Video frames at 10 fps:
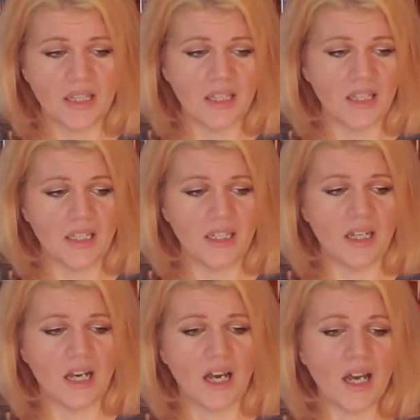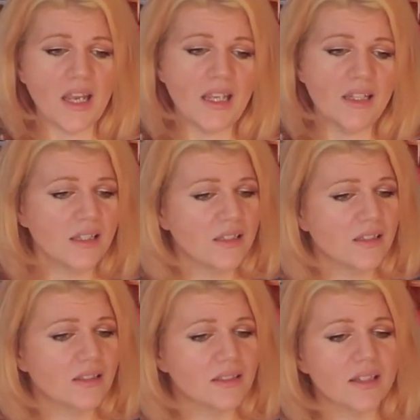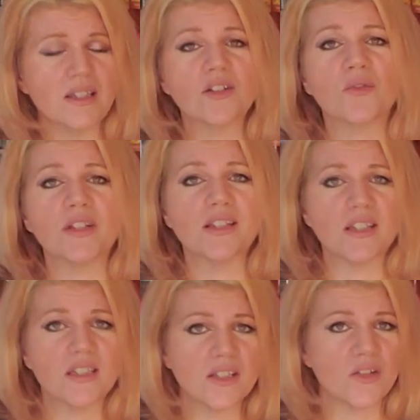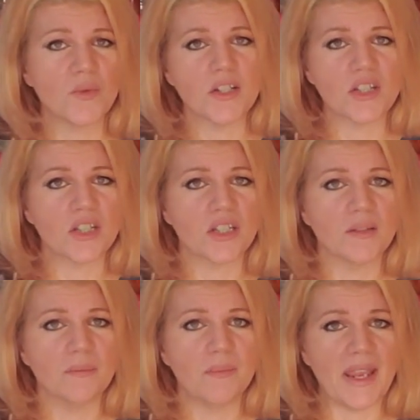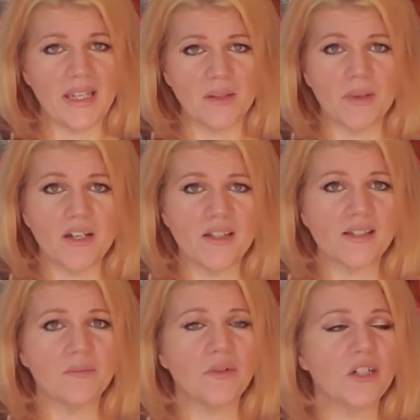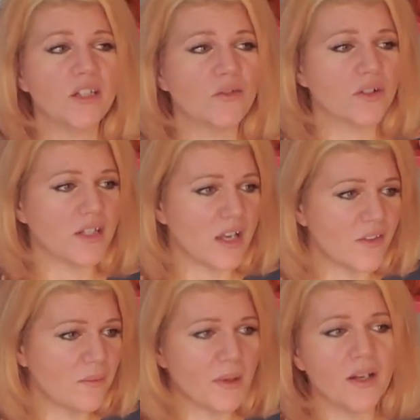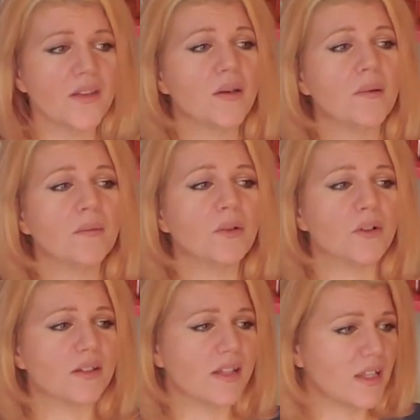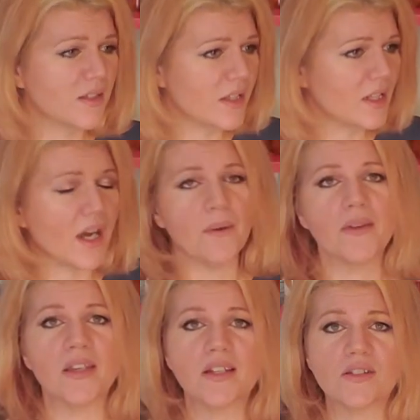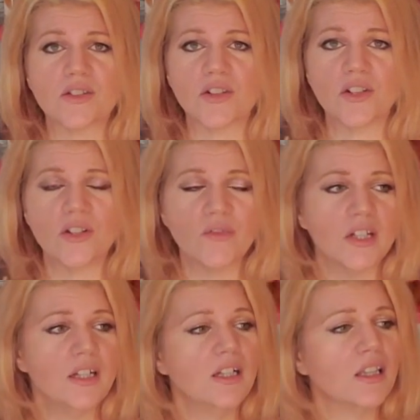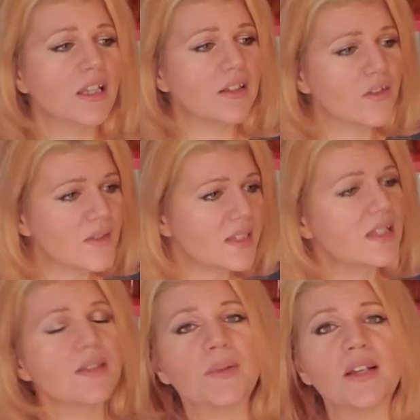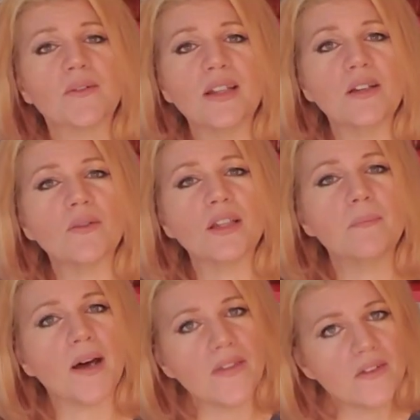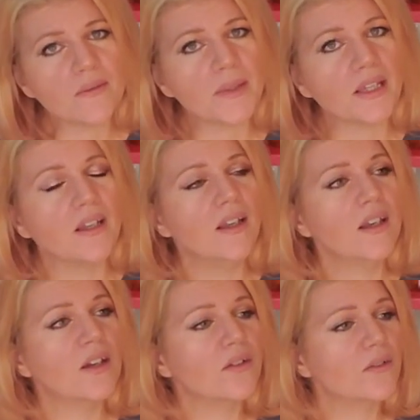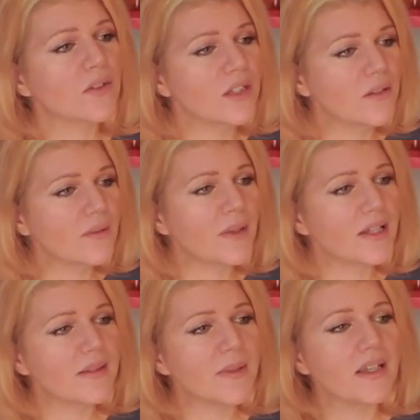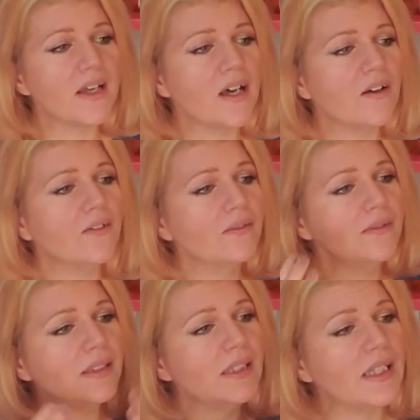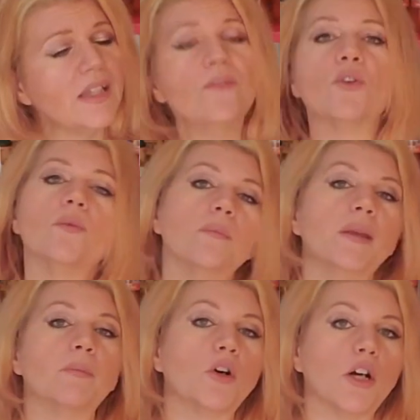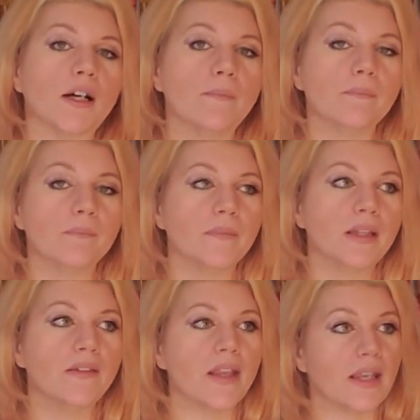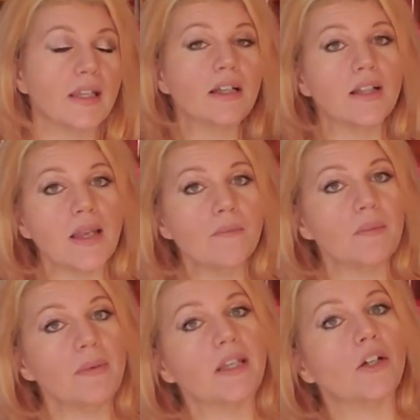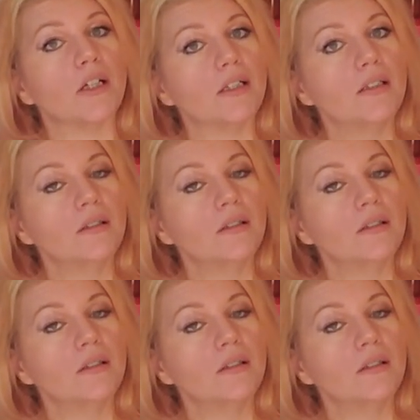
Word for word: and I see no reason to wish pain upon someone or death upon them or saying they got what they deserve. Like, those things, when I read it, really bothers me. It really reminds me how evil people are. They can claim to be good,